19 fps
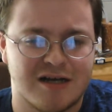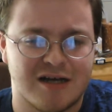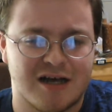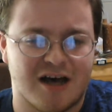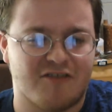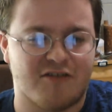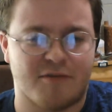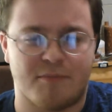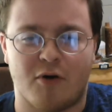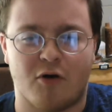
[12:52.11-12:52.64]

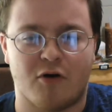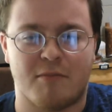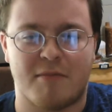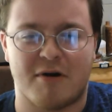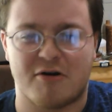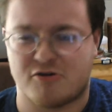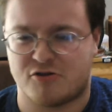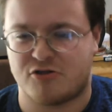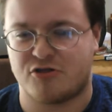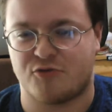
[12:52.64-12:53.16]
of a Pokemon,
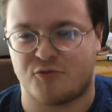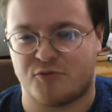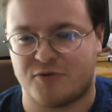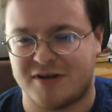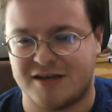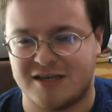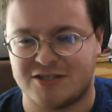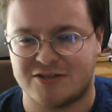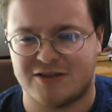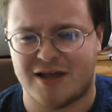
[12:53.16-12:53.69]
or
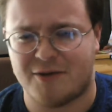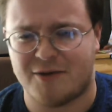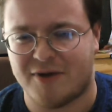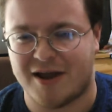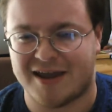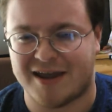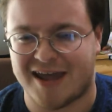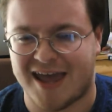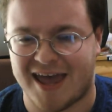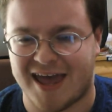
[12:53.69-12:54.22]
three, so that way I
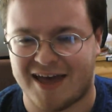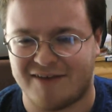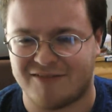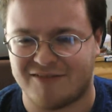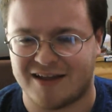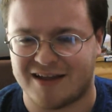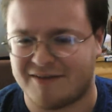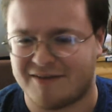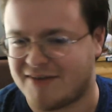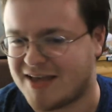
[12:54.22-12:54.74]
could have,
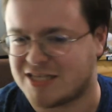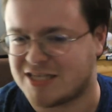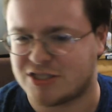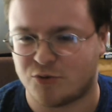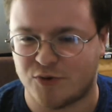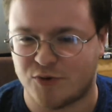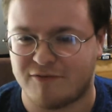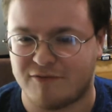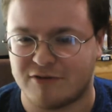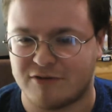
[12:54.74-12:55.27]
like, if it has
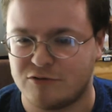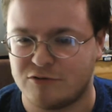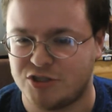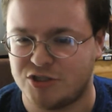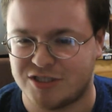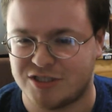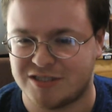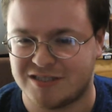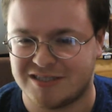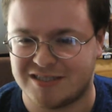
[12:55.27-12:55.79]
3
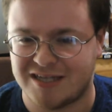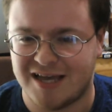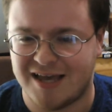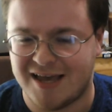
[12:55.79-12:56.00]
evolutions,